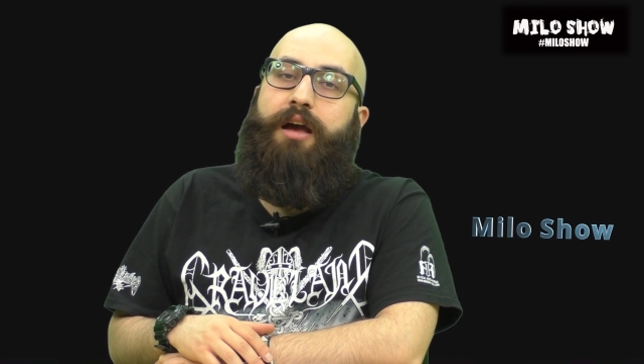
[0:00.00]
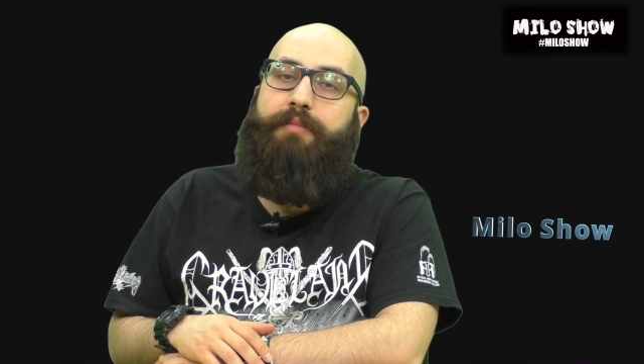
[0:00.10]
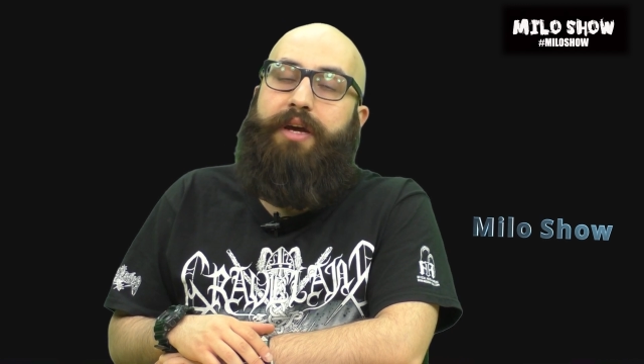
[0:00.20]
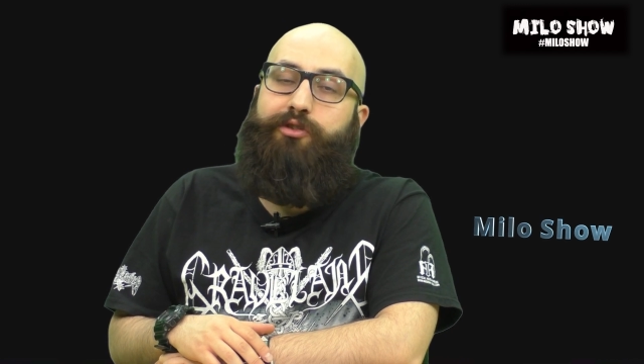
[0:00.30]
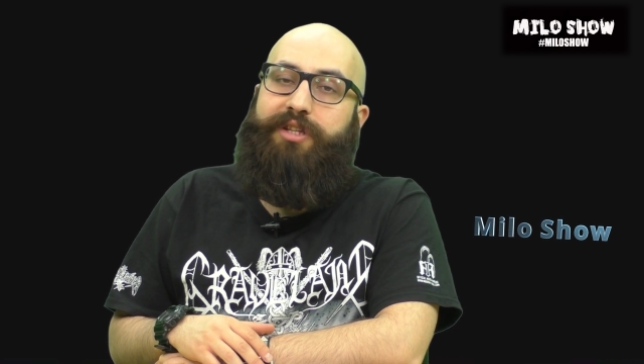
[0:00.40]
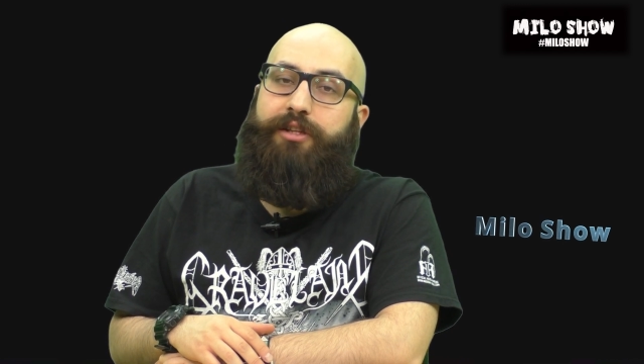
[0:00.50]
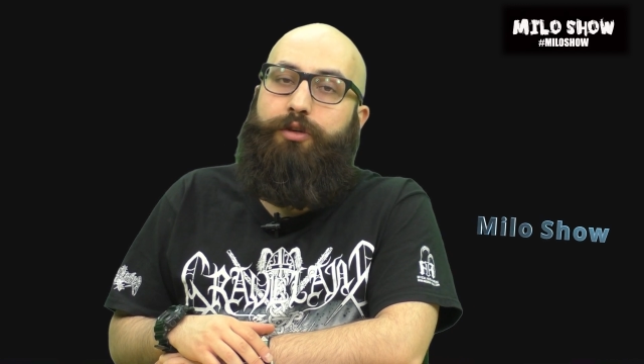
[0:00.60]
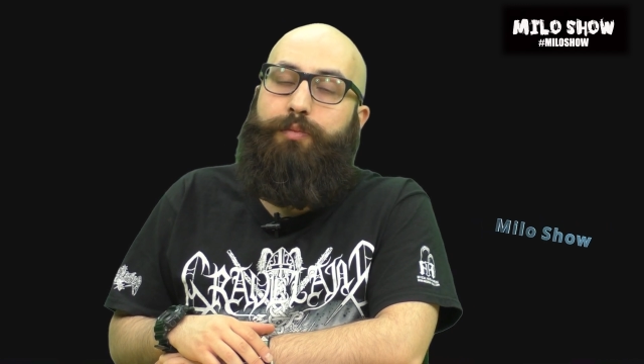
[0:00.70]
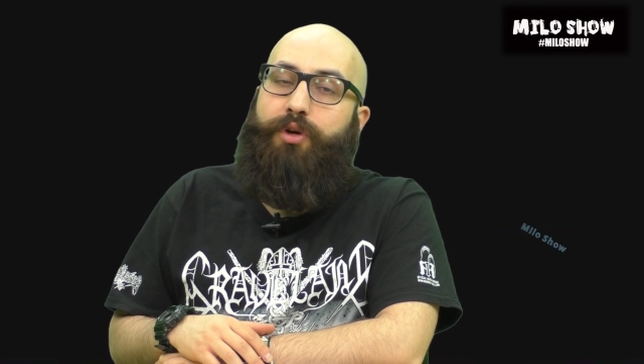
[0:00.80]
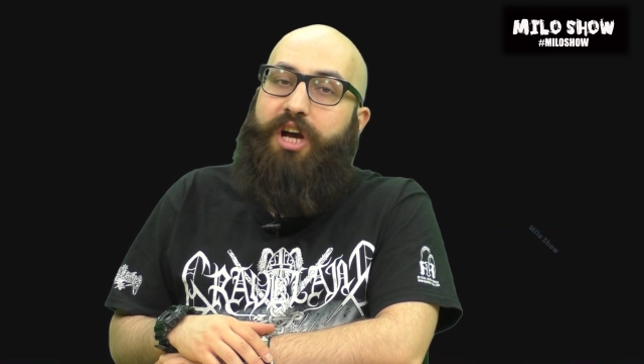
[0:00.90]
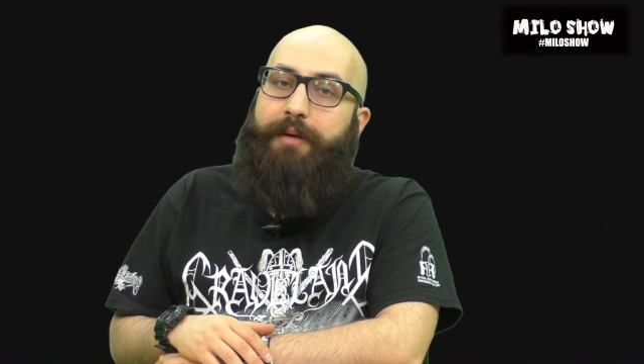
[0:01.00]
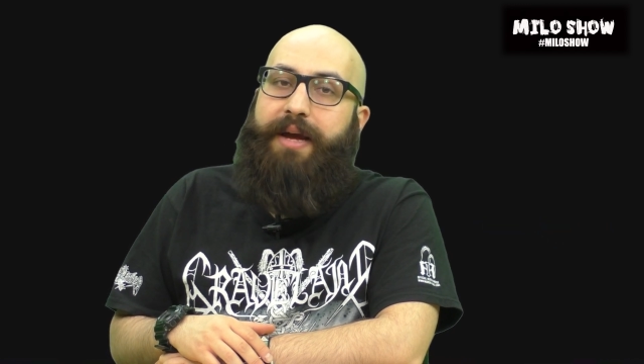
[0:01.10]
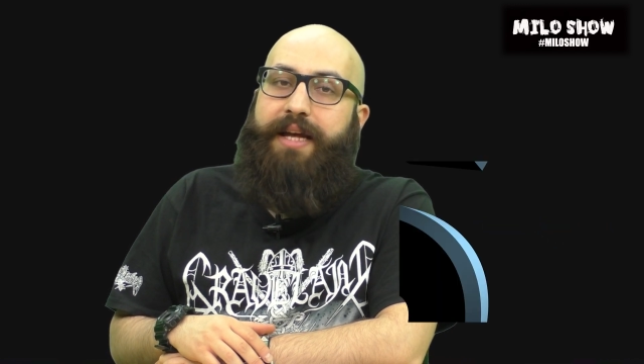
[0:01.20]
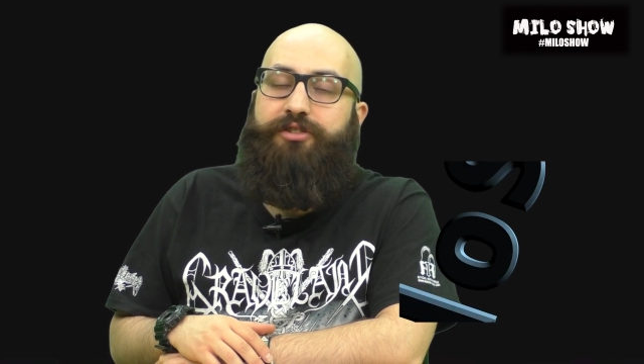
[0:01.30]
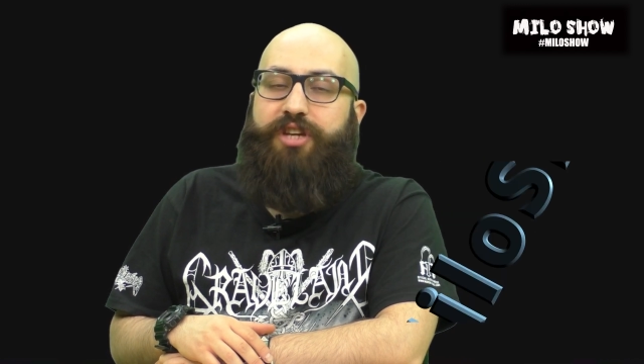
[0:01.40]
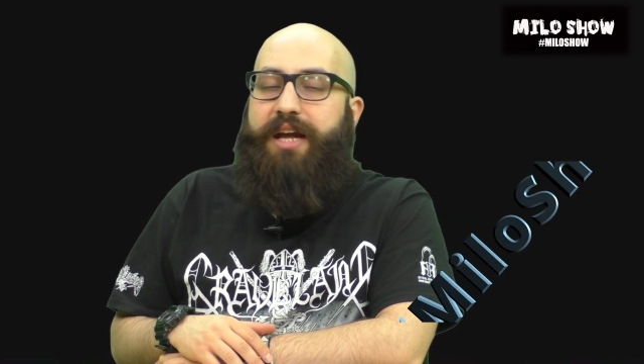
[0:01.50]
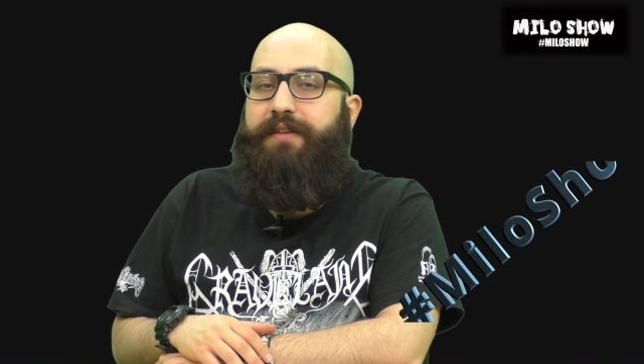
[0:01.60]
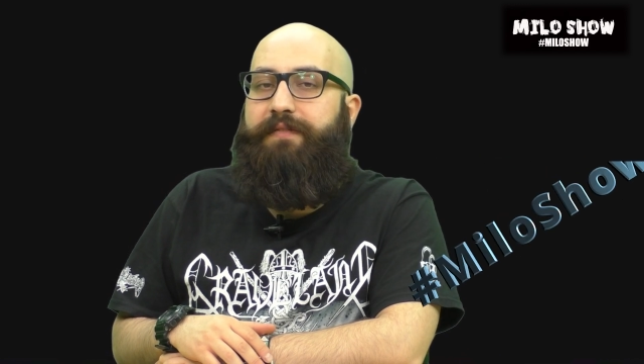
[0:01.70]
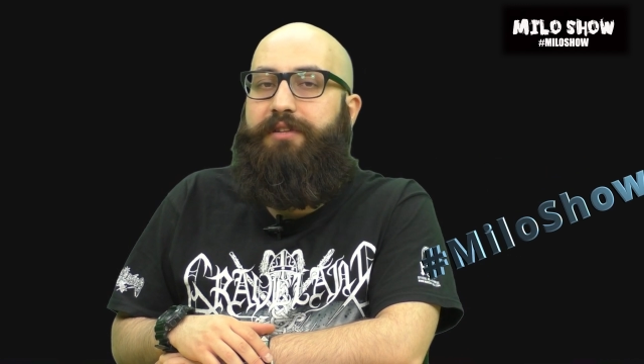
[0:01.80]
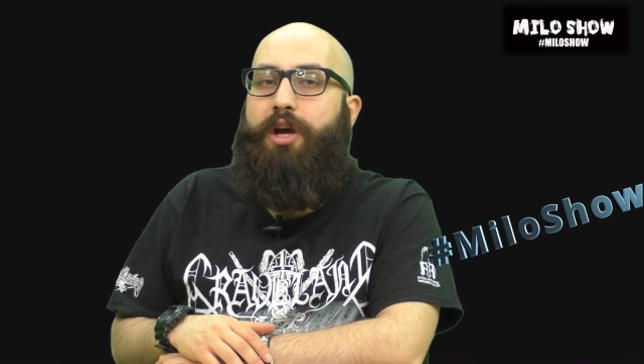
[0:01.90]
Make sure that you put comments, share
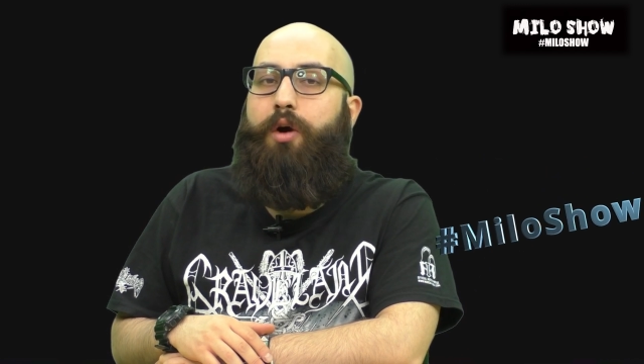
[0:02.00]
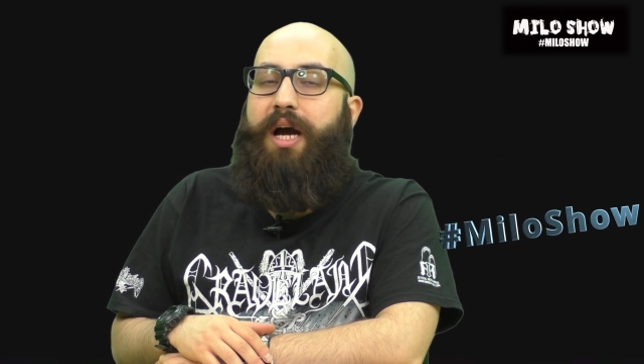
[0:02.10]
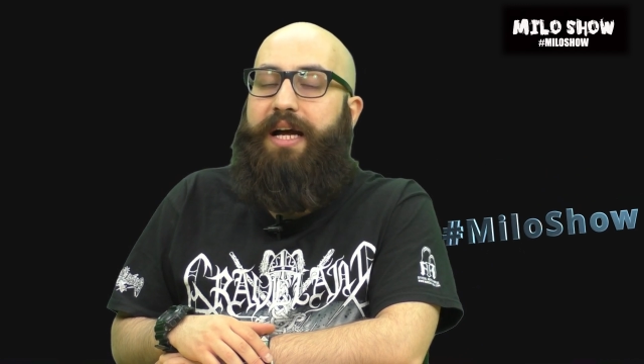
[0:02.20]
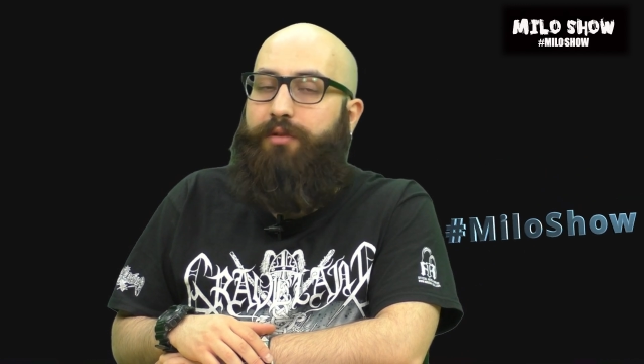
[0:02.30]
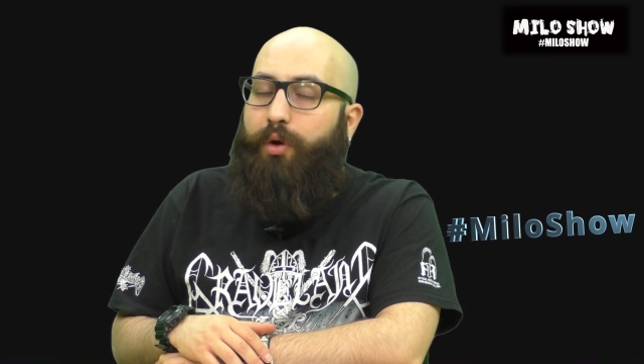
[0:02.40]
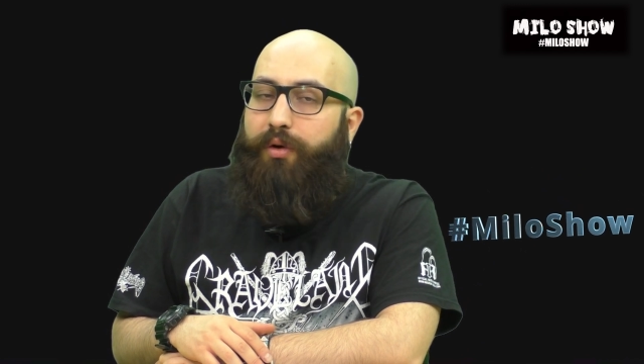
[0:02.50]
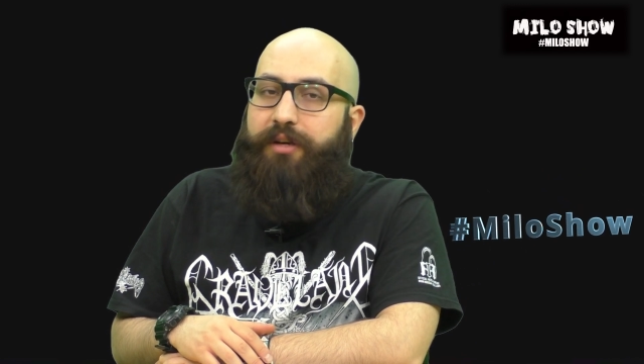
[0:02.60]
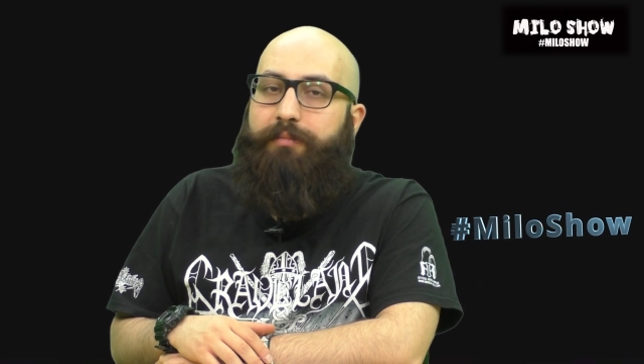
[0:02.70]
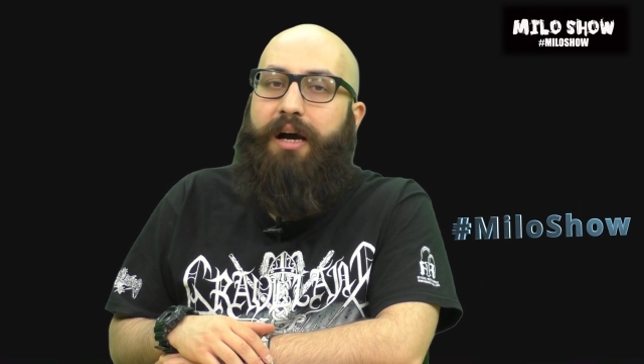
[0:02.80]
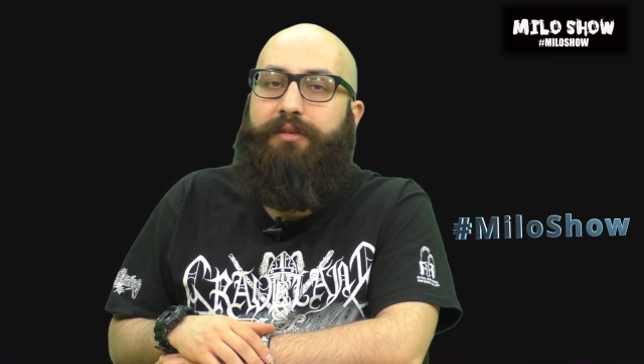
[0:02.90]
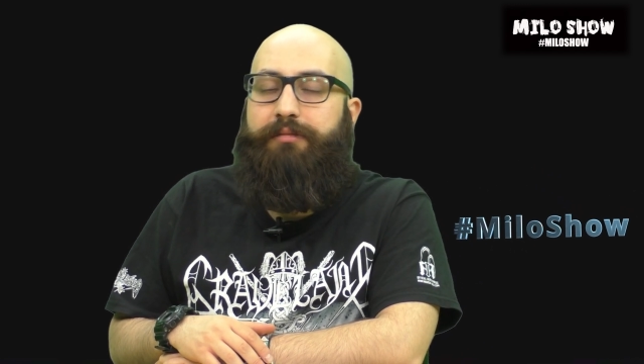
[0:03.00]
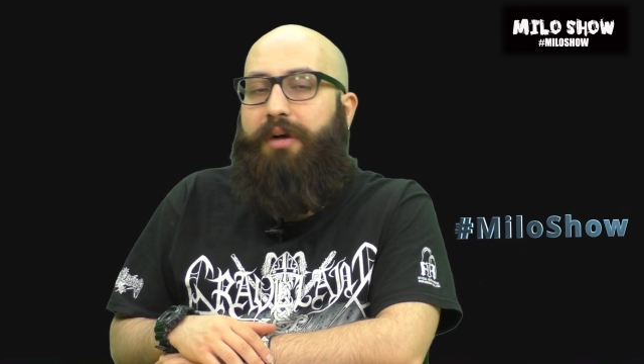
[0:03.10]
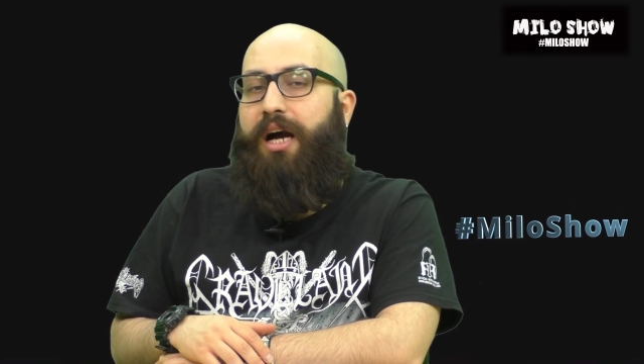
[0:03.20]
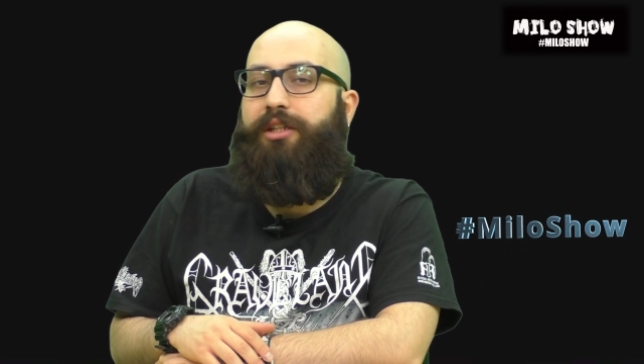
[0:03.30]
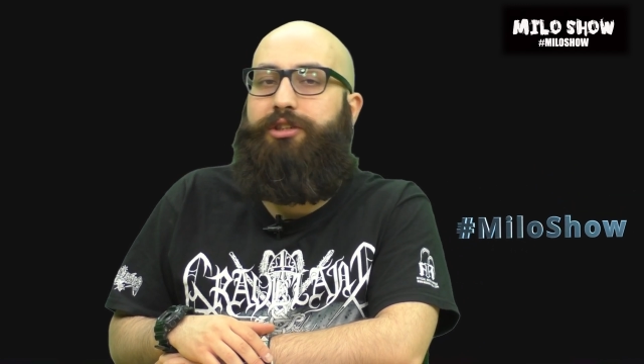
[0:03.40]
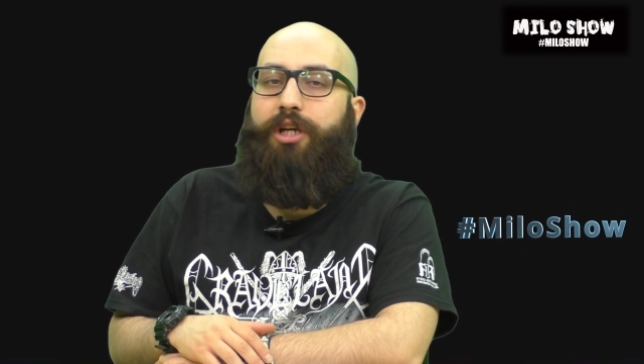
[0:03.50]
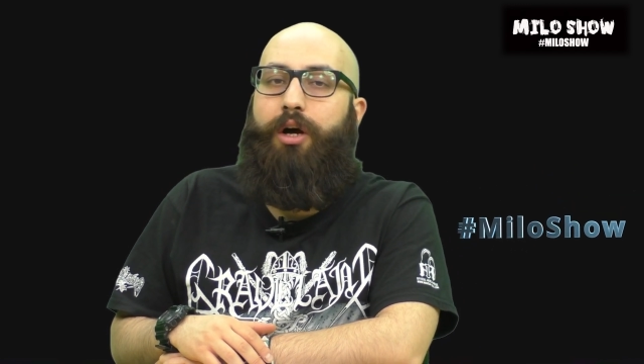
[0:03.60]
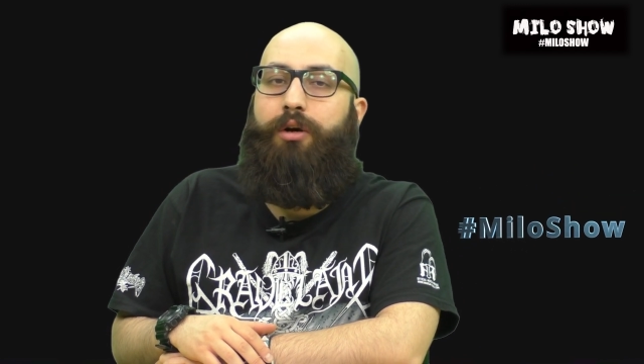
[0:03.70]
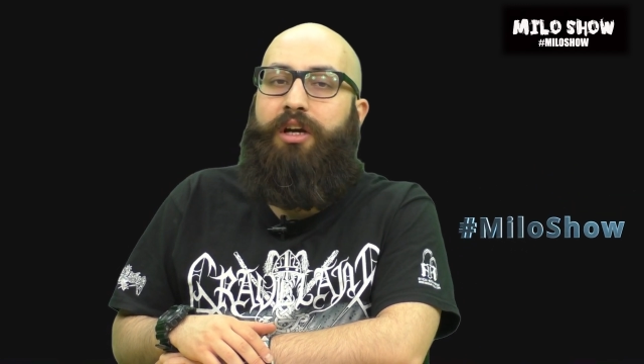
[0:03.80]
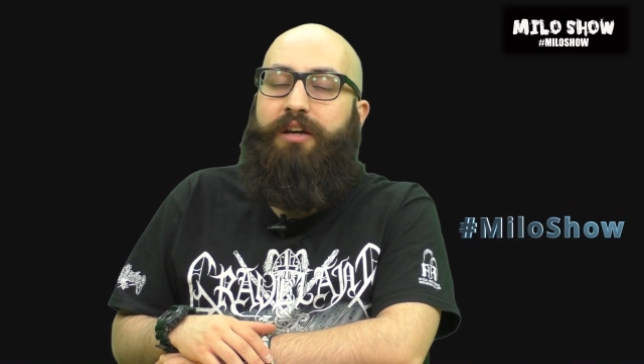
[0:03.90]
the video and talk about the Milo Show